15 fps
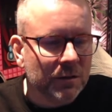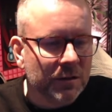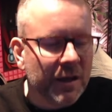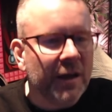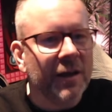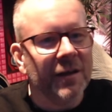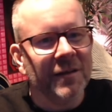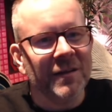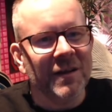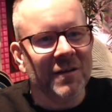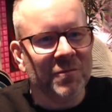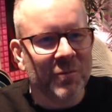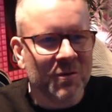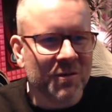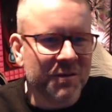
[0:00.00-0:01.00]
Yeah, and that is
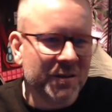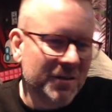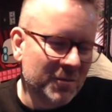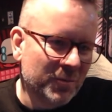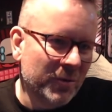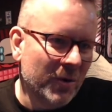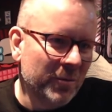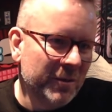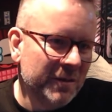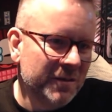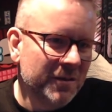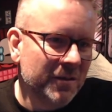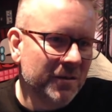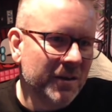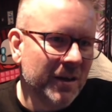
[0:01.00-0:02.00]
because it's a promise.
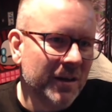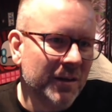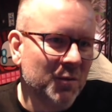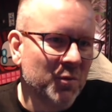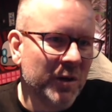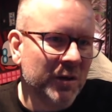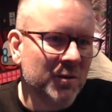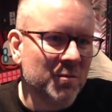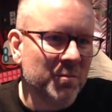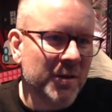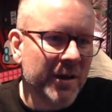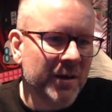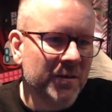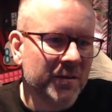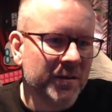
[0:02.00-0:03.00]
So yeah, it will complain on